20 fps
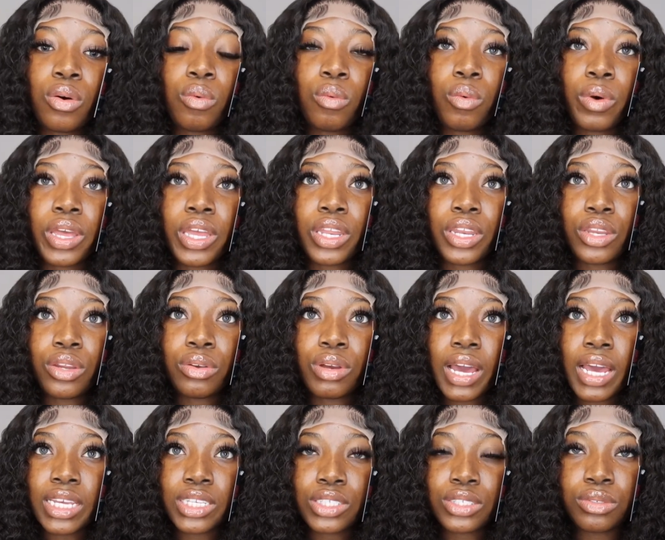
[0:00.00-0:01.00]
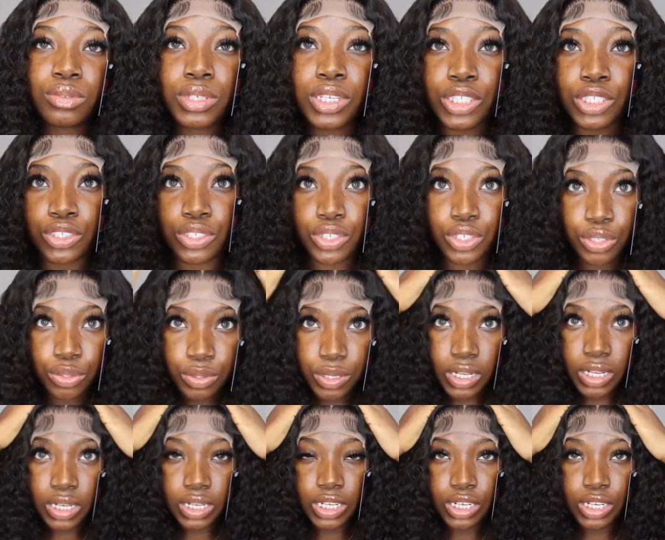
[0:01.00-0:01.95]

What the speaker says: when you guys do get your unit,